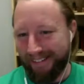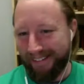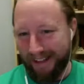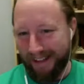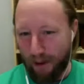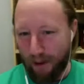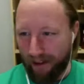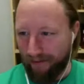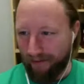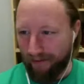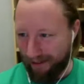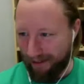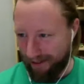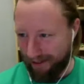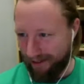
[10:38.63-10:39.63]
in for
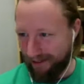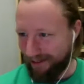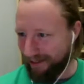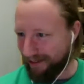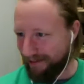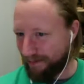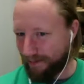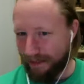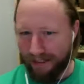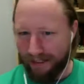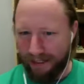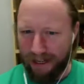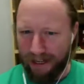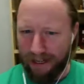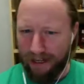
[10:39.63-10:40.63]
those. You know.
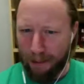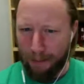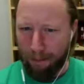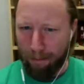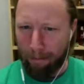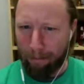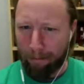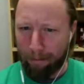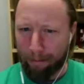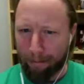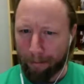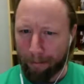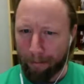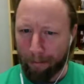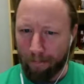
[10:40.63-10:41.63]
Um, I agree. I agree.
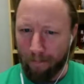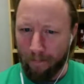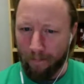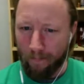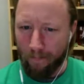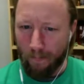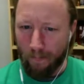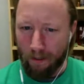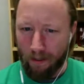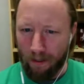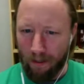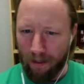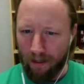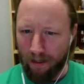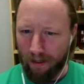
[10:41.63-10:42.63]
Uh,
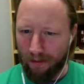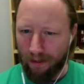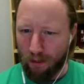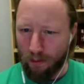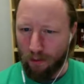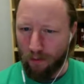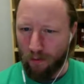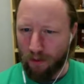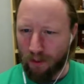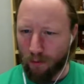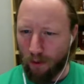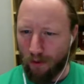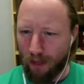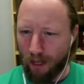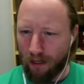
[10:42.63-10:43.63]
this one was one
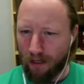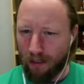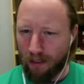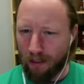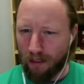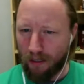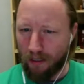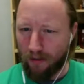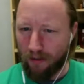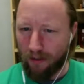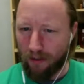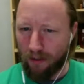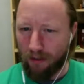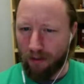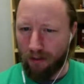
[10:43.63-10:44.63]
that
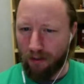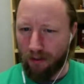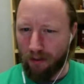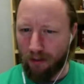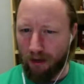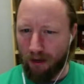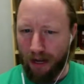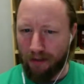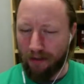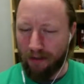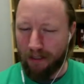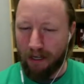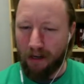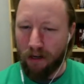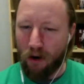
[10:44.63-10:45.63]
I didn't
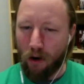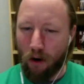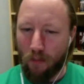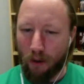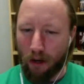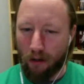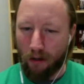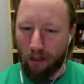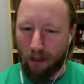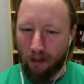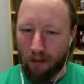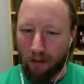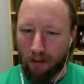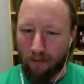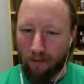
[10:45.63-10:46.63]
know about. Uh,
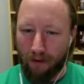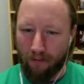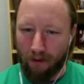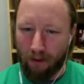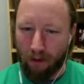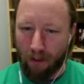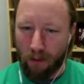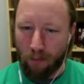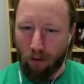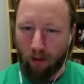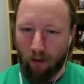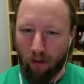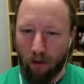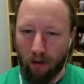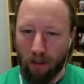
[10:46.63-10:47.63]
our friend Chris Perillo
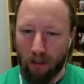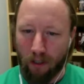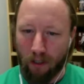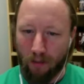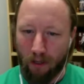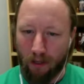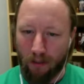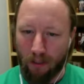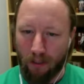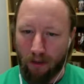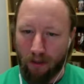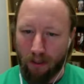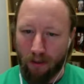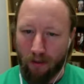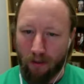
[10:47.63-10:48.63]
had turned me on to this
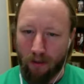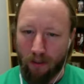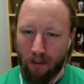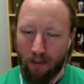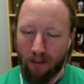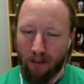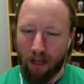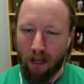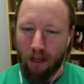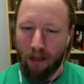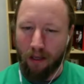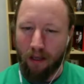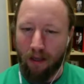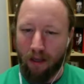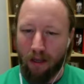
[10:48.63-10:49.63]
one. This is a
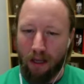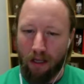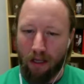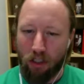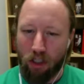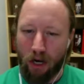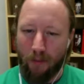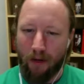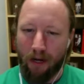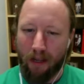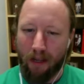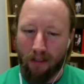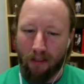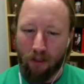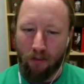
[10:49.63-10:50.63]
Gemini
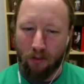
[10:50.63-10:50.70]
exclusive.